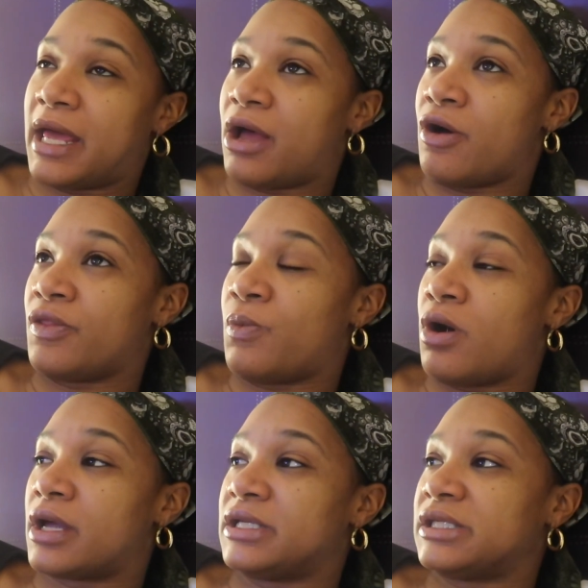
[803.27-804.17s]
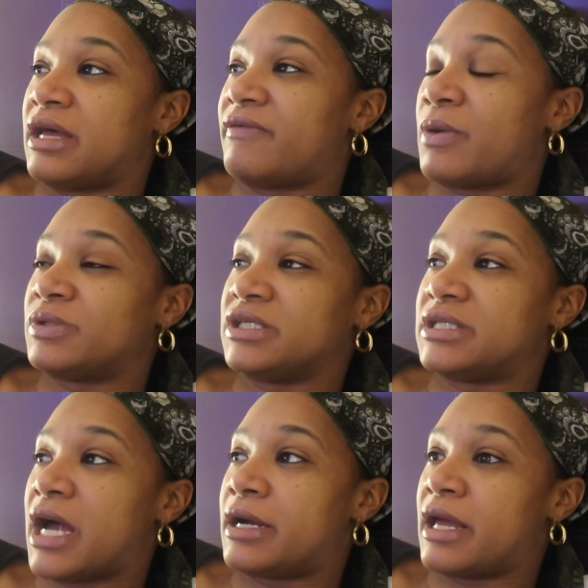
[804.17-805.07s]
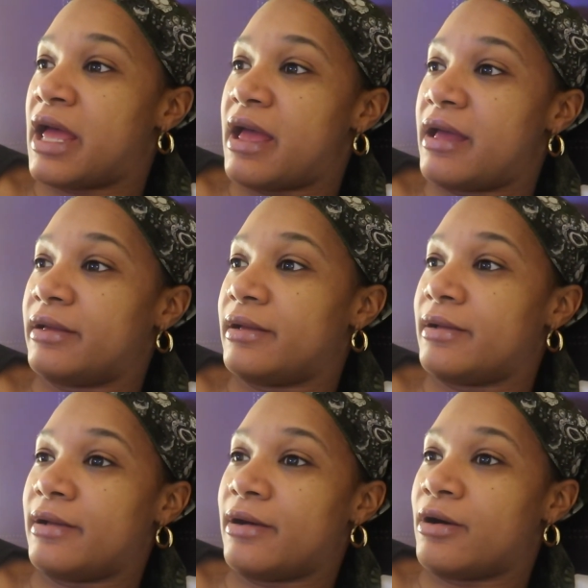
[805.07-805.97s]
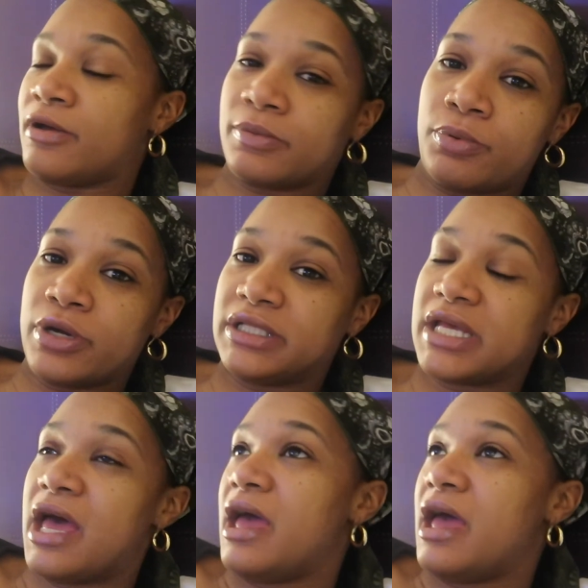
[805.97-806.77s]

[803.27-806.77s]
Like, all the walking and stuff, I was just tired at all the points.